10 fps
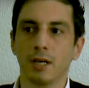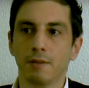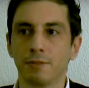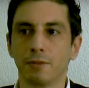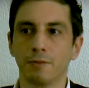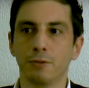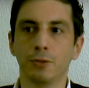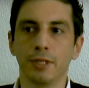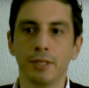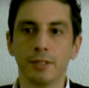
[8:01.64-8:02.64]
uh, after a
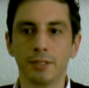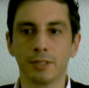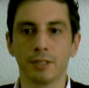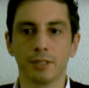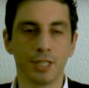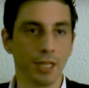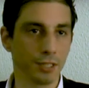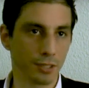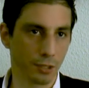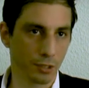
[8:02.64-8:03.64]
few years,
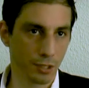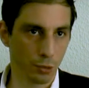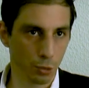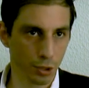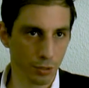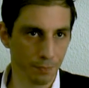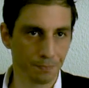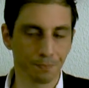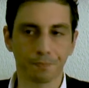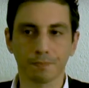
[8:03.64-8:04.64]
changes the
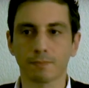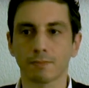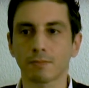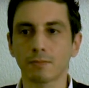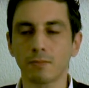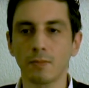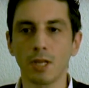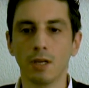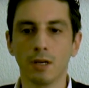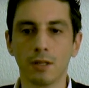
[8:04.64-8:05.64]
constitution.
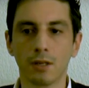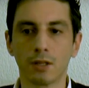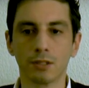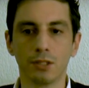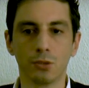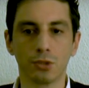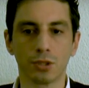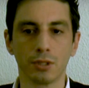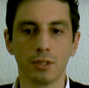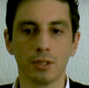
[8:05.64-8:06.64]
the
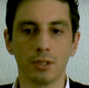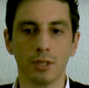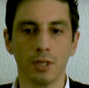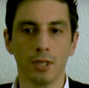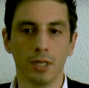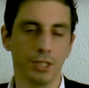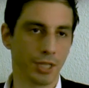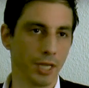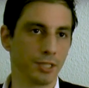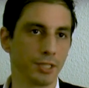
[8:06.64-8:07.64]
constitution he
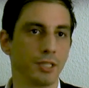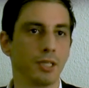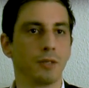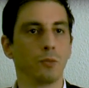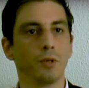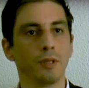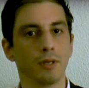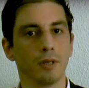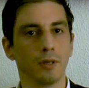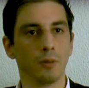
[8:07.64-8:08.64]
changes it with
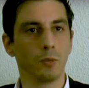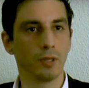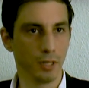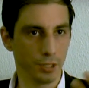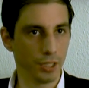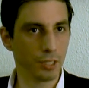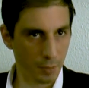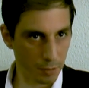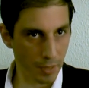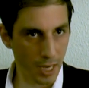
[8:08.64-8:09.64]
a with a
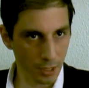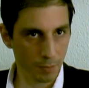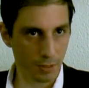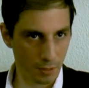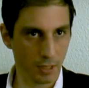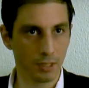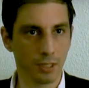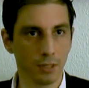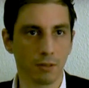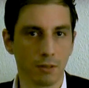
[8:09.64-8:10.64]
legitimate base because he
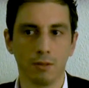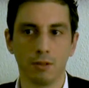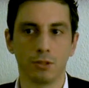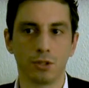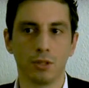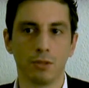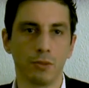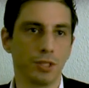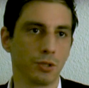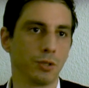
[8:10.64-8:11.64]
still uh, uh,
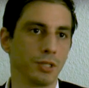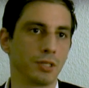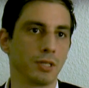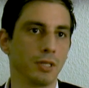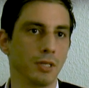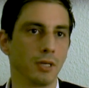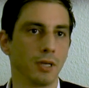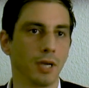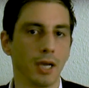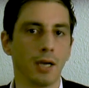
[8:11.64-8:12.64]
rejoiced and uh,
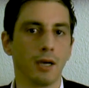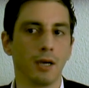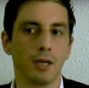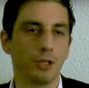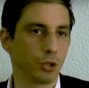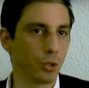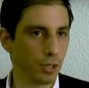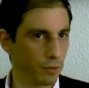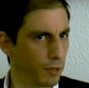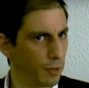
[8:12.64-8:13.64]
uh,
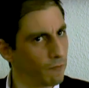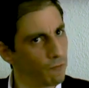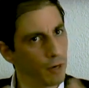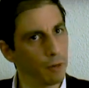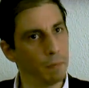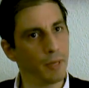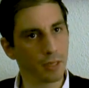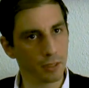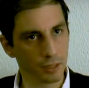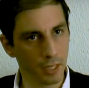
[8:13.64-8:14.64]
enjoyed a very
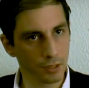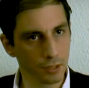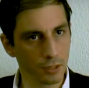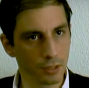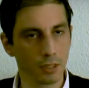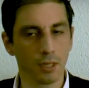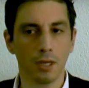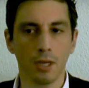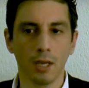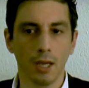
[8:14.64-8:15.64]
big consensus.
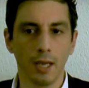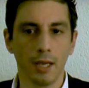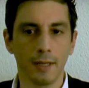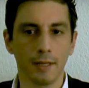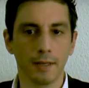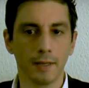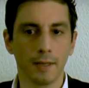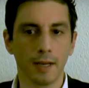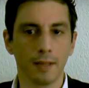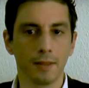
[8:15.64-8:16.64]
And
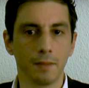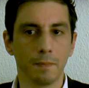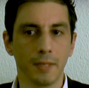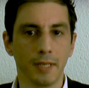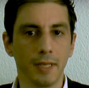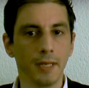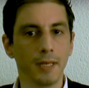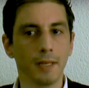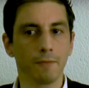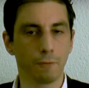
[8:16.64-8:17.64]
uh, at the
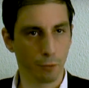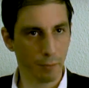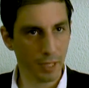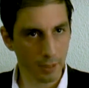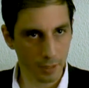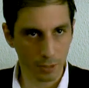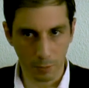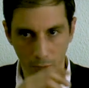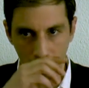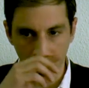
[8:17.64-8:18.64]
beginning, for me as a
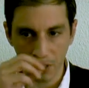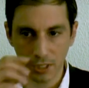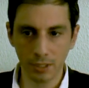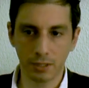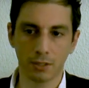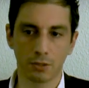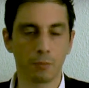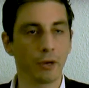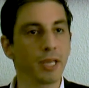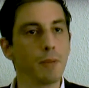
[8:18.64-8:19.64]
politologist,
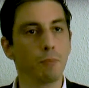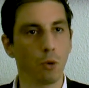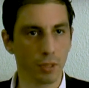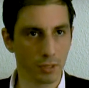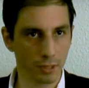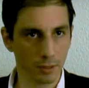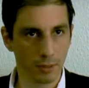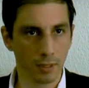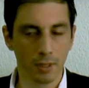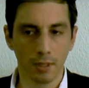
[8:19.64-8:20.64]
the breaking point
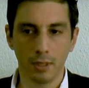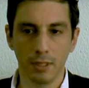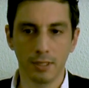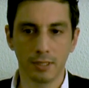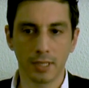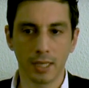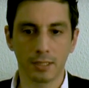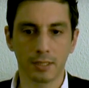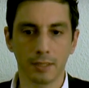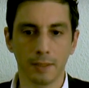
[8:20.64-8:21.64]
is
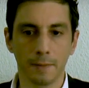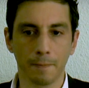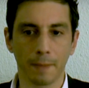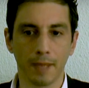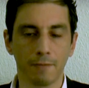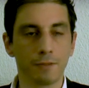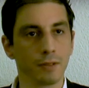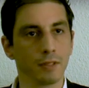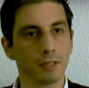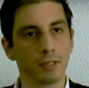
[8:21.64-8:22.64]
that um,
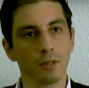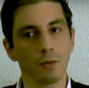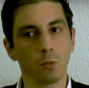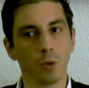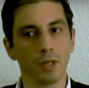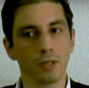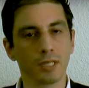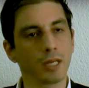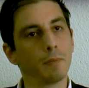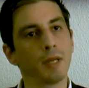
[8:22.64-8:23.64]
after this, when the
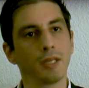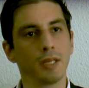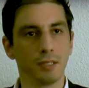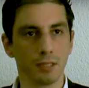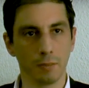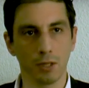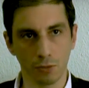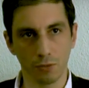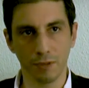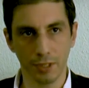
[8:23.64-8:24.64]
second mandate is
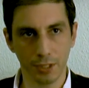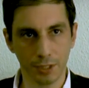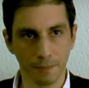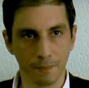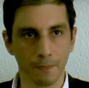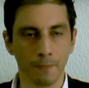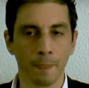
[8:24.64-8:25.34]
about to finish,